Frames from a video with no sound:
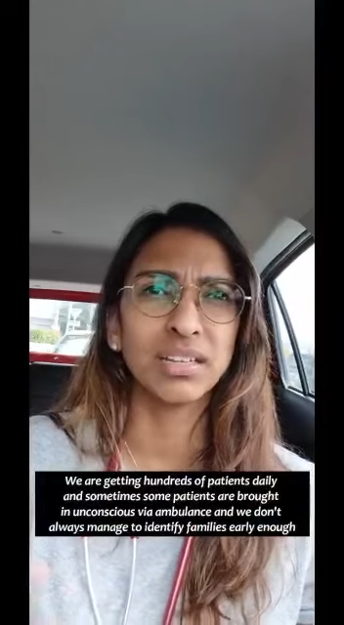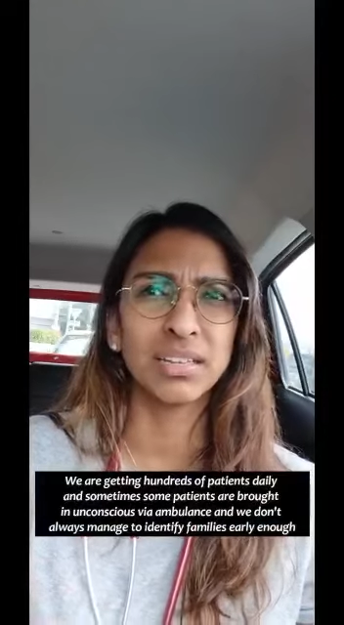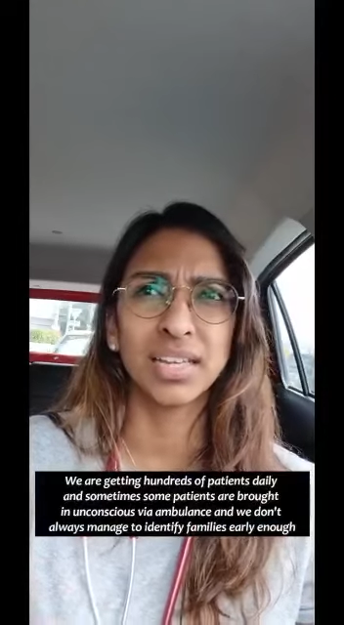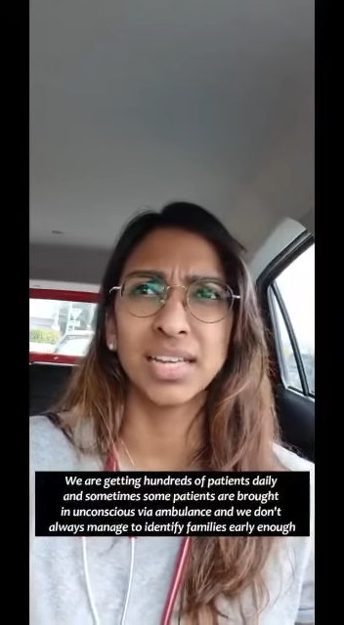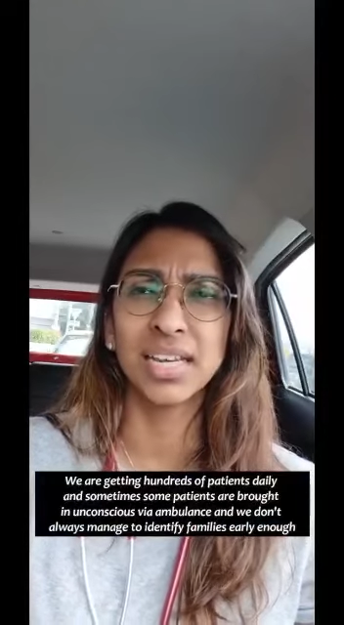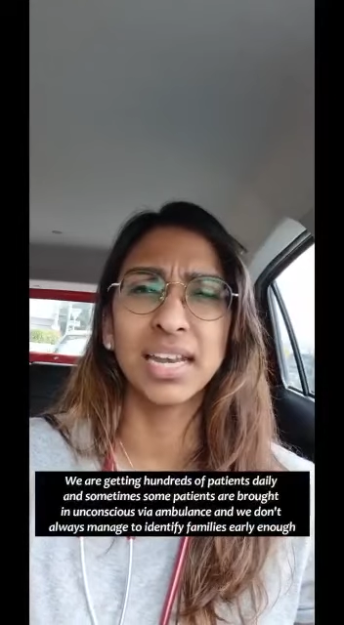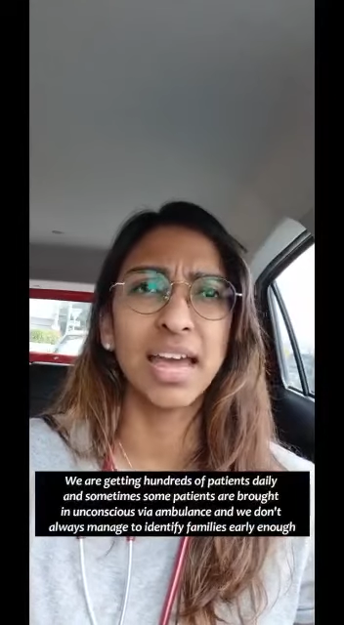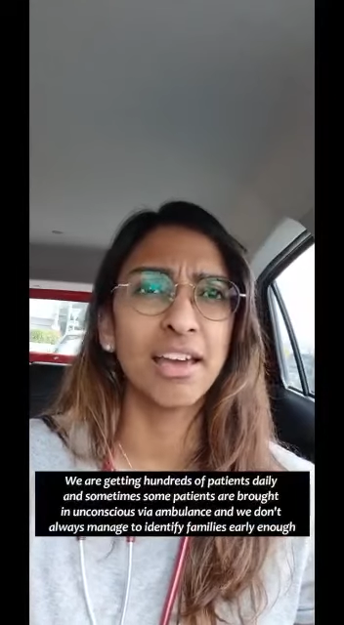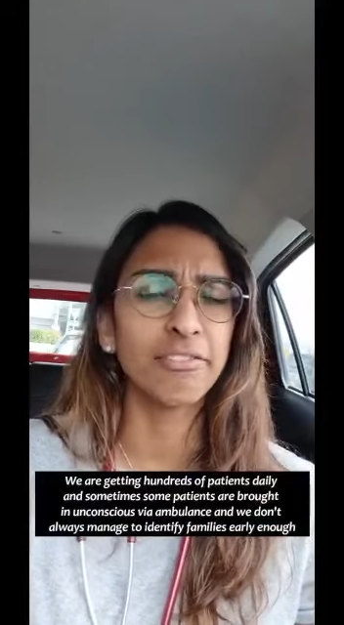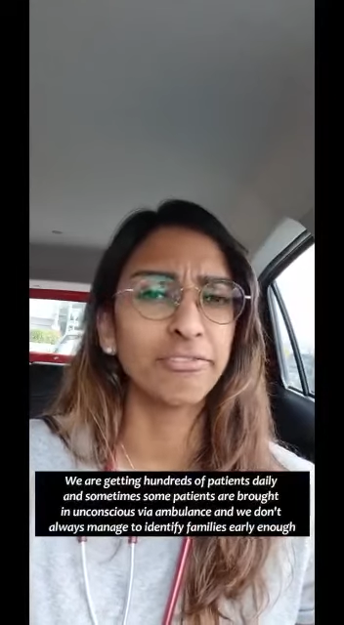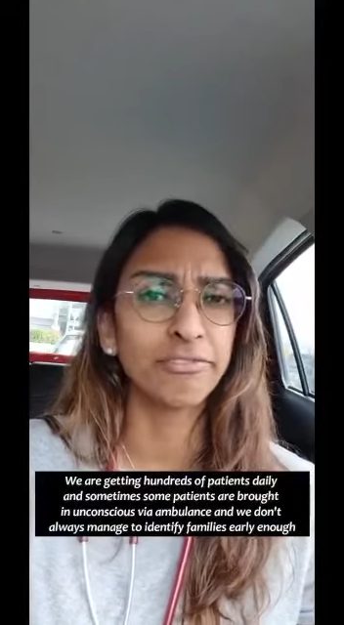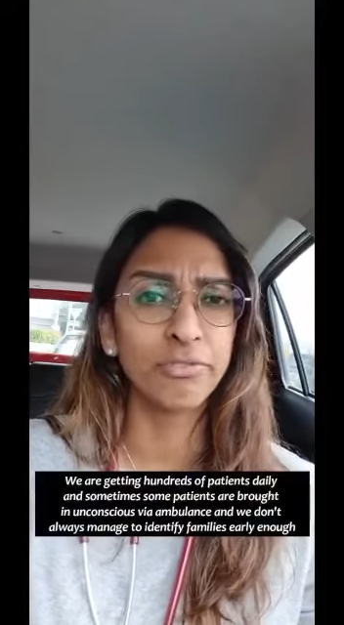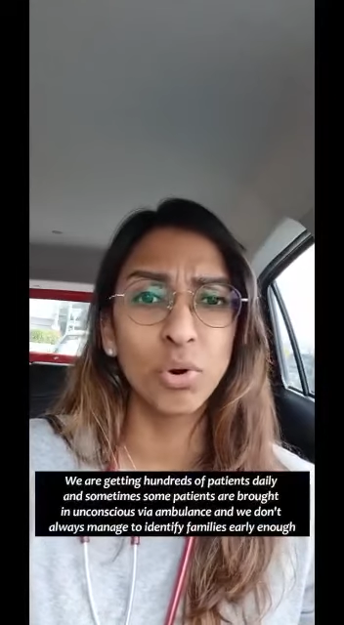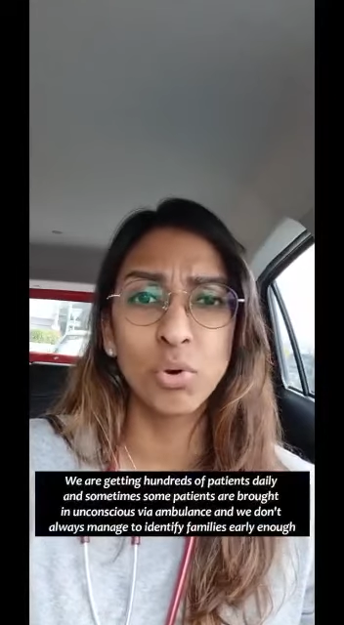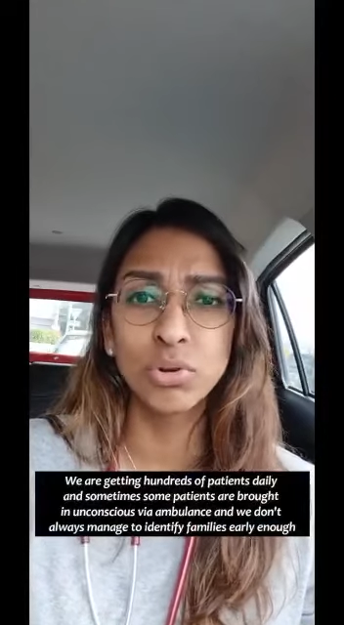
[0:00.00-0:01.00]
They didn't have
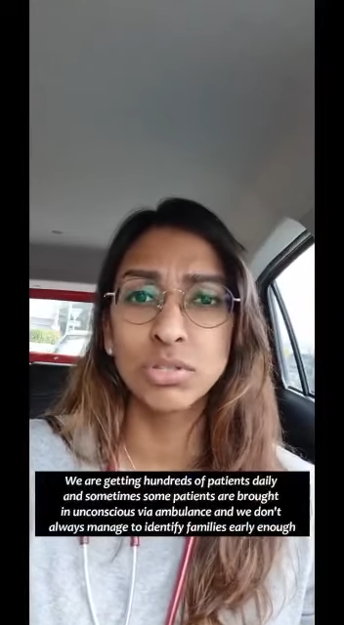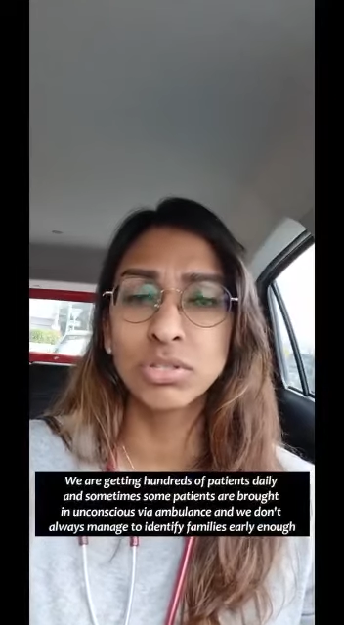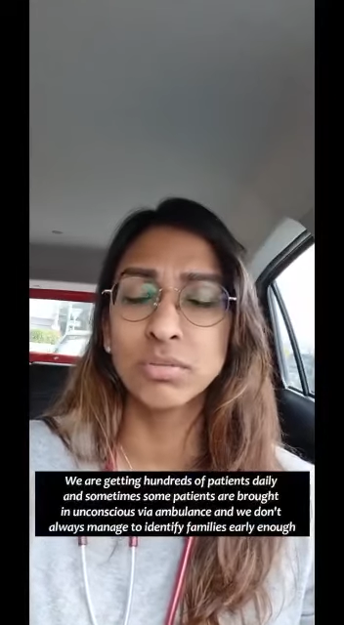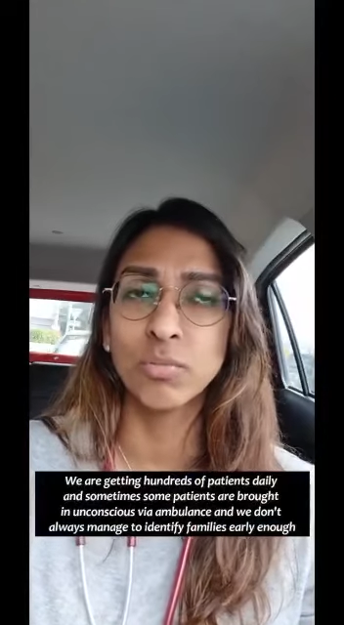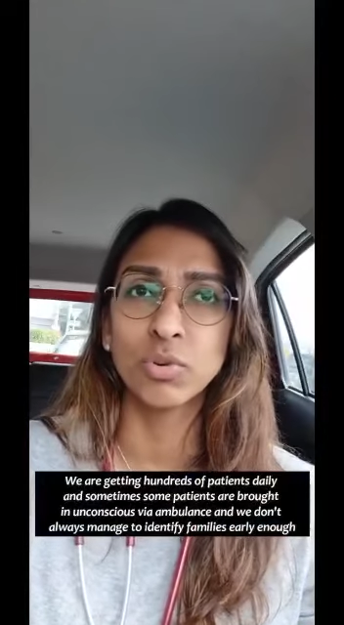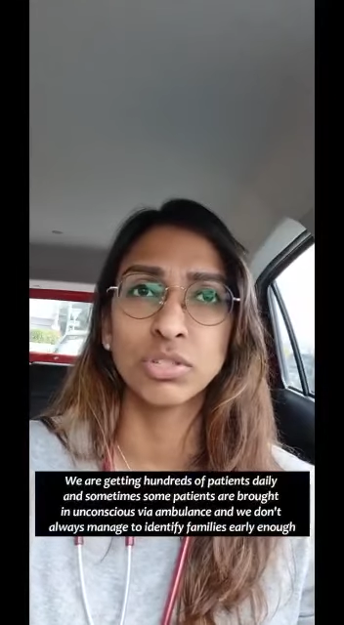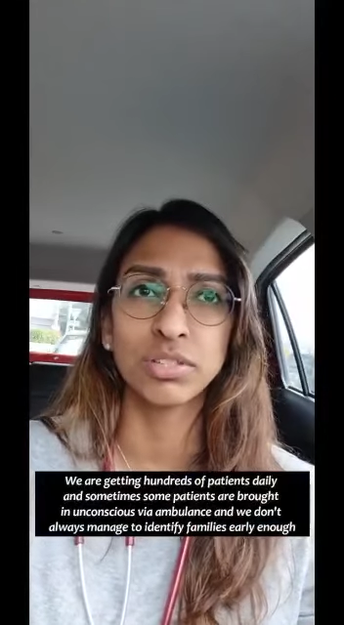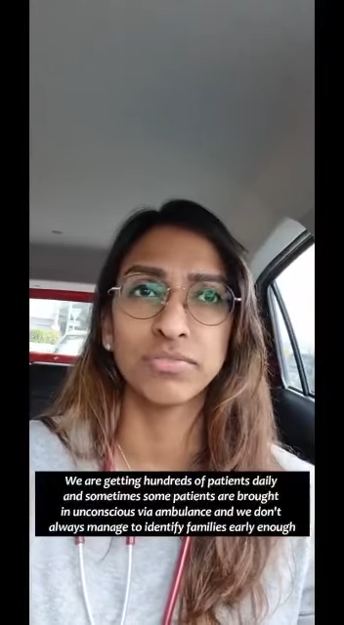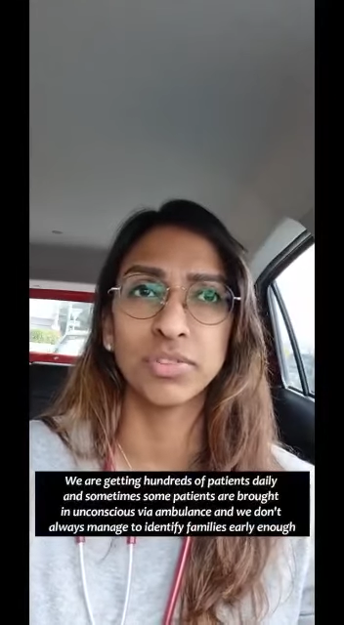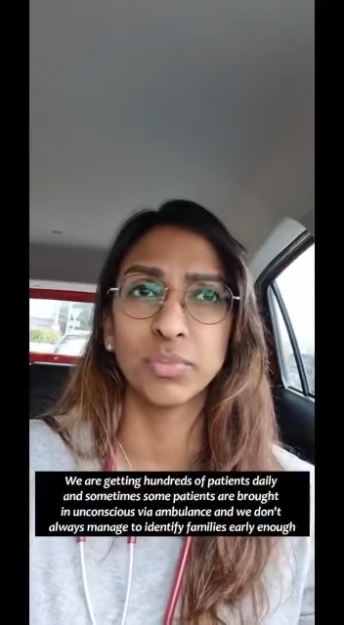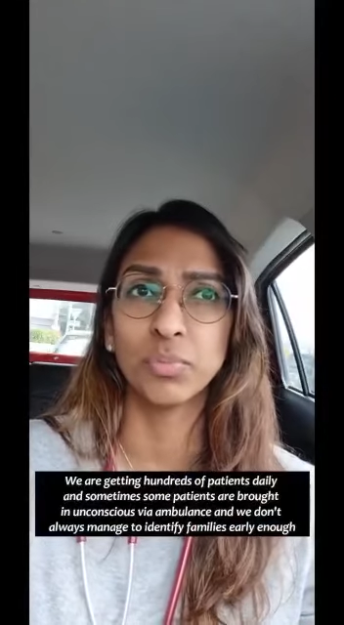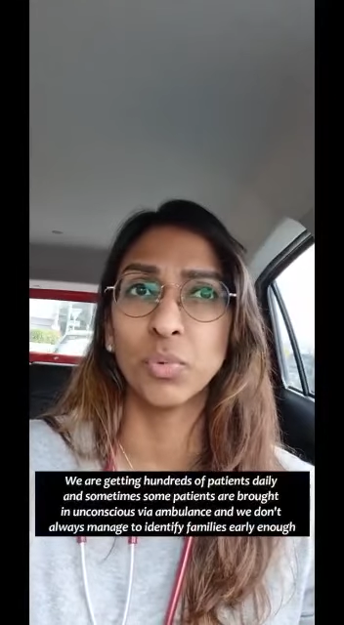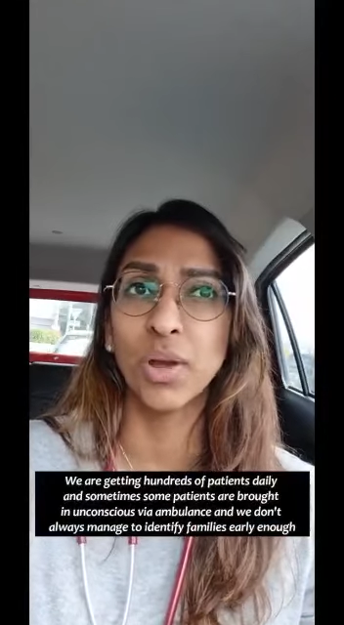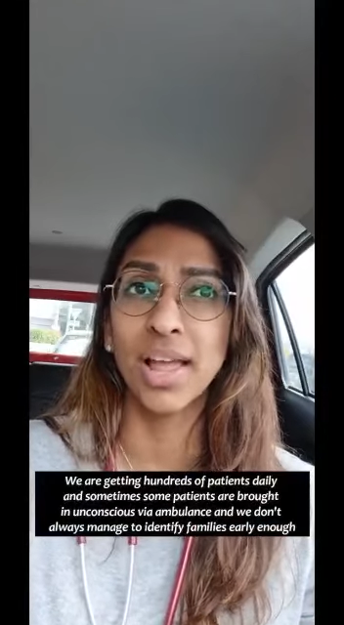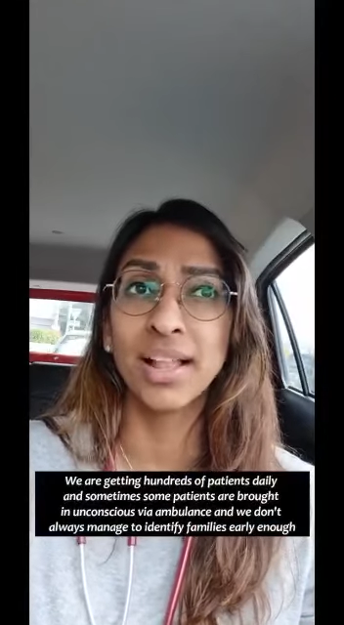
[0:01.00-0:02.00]
phones. Most of
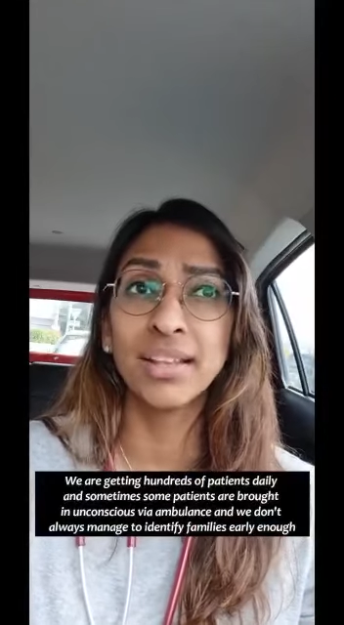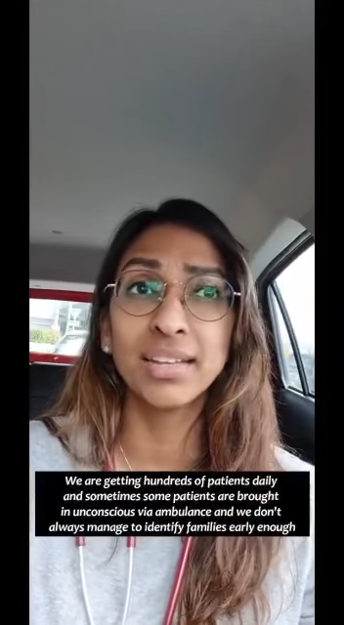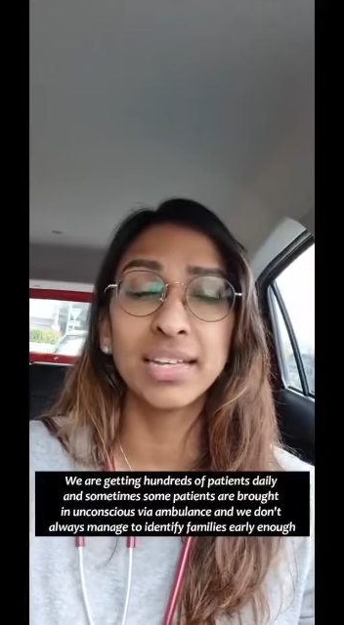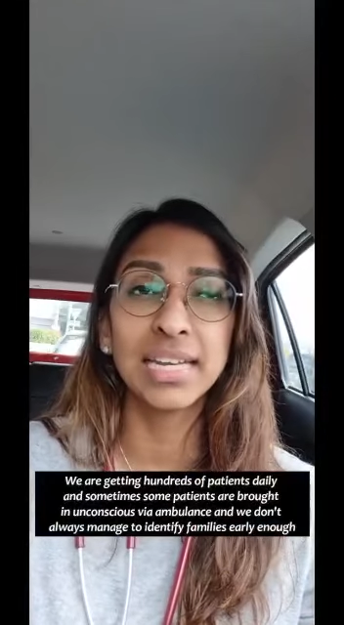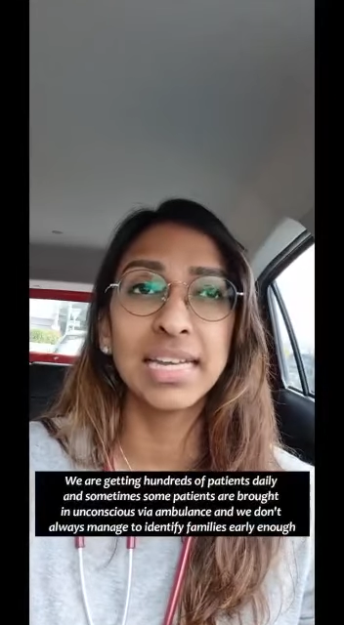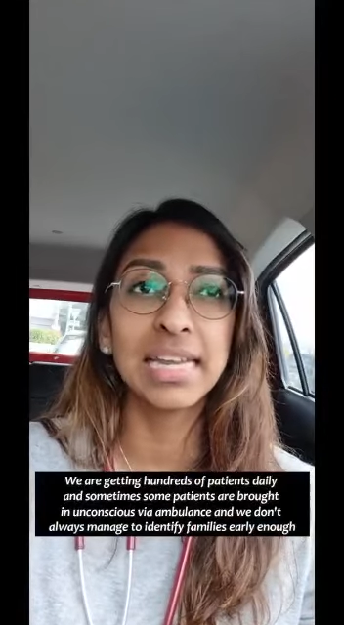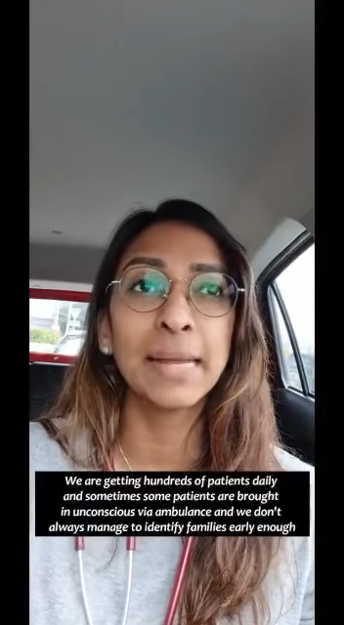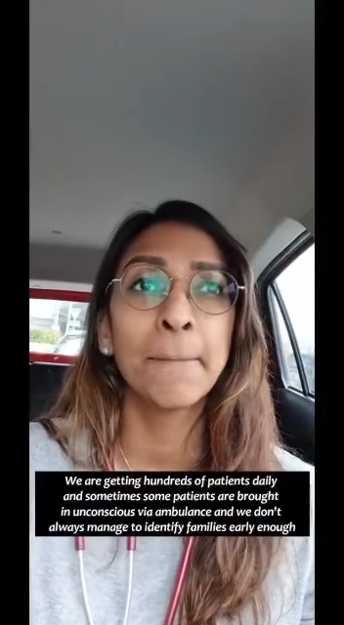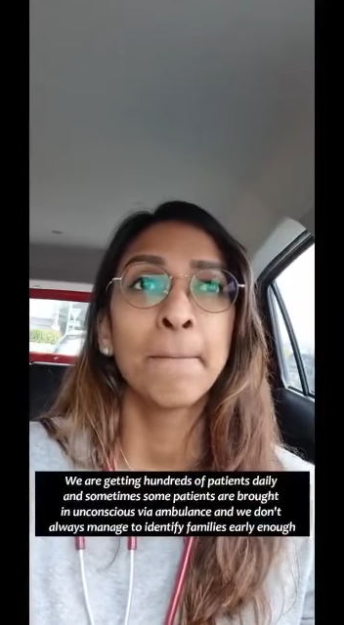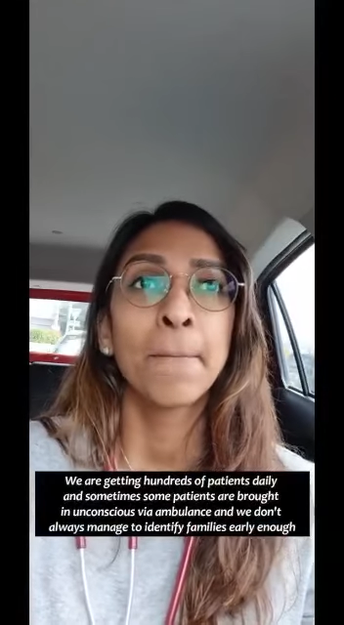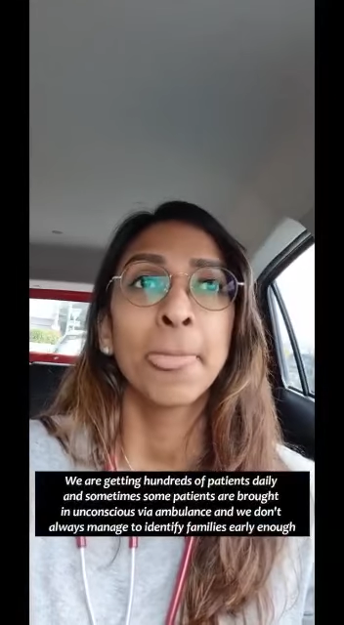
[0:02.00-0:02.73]
them were elderly.